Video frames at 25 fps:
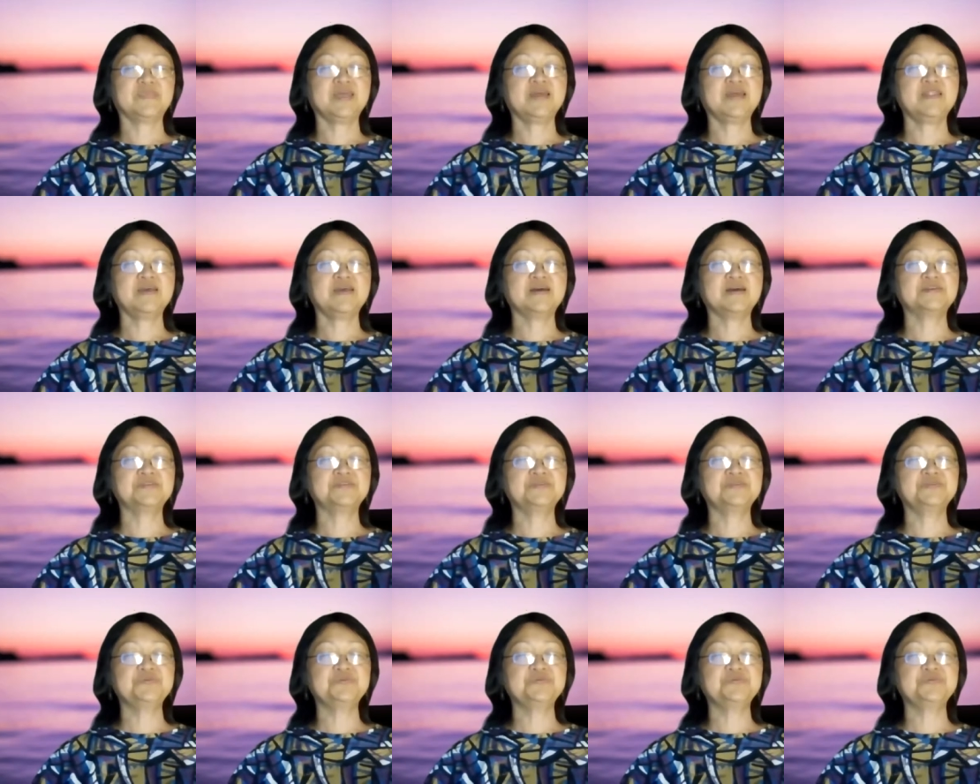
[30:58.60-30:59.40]
And as
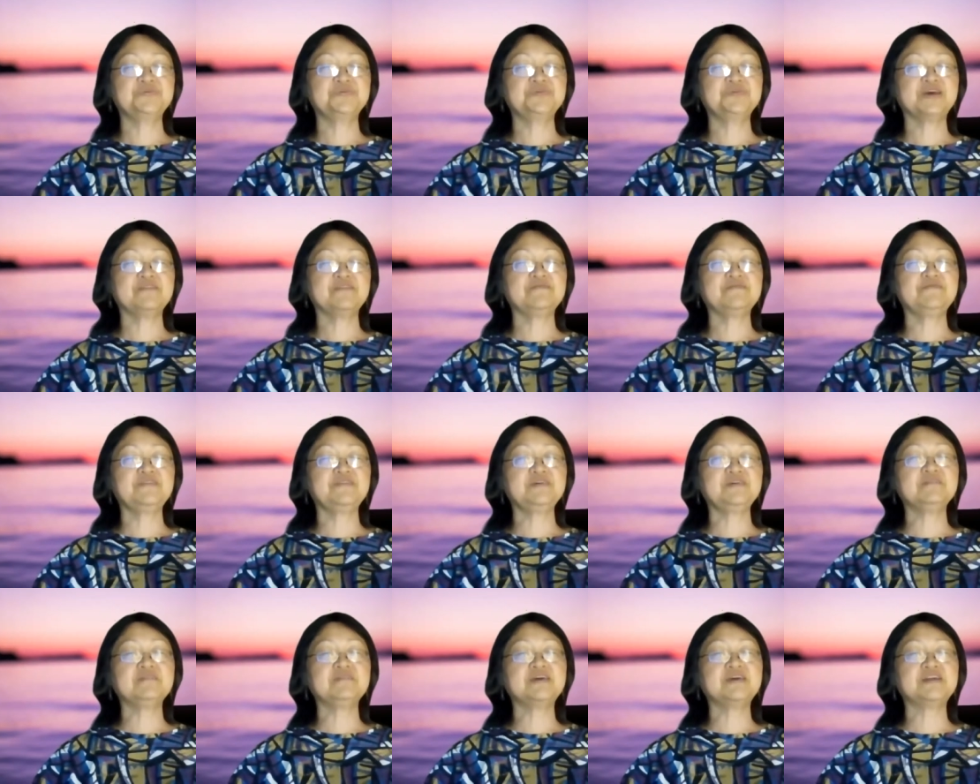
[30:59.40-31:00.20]
you do that,
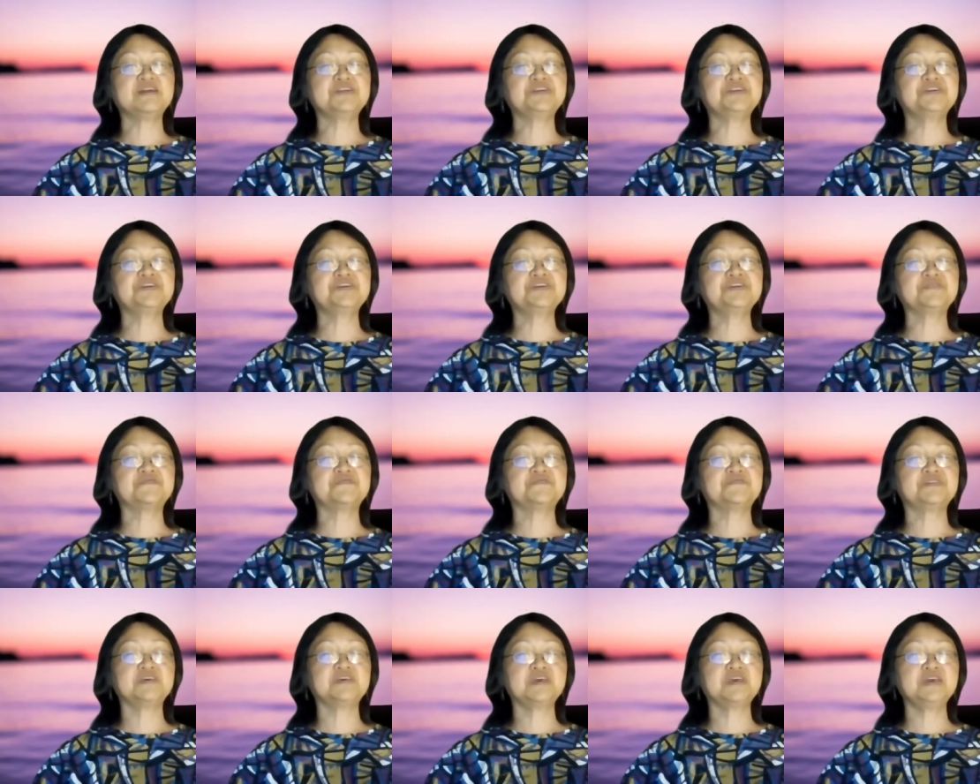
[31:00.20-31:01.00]
feel that
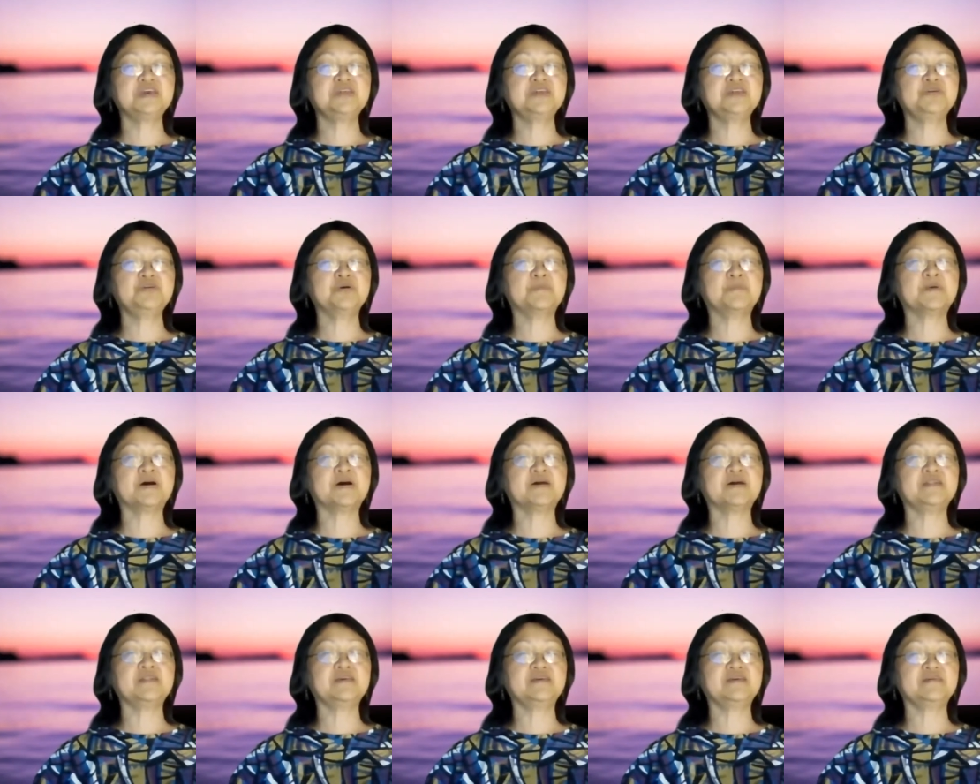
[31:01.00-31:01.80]
shift in your
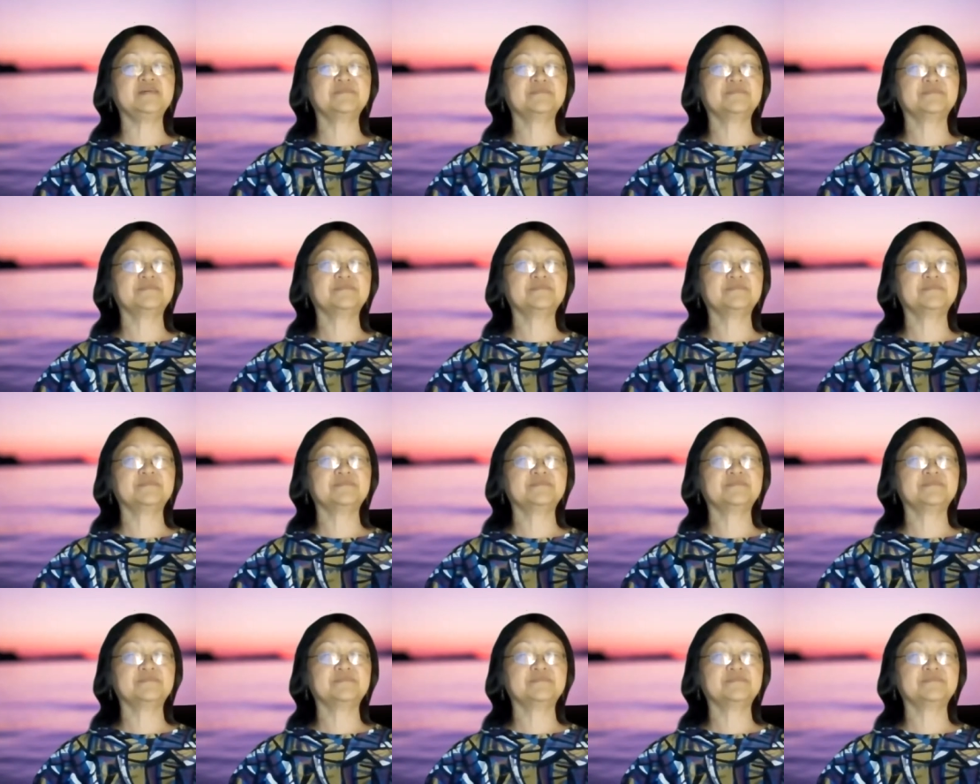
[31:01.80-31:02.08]
body.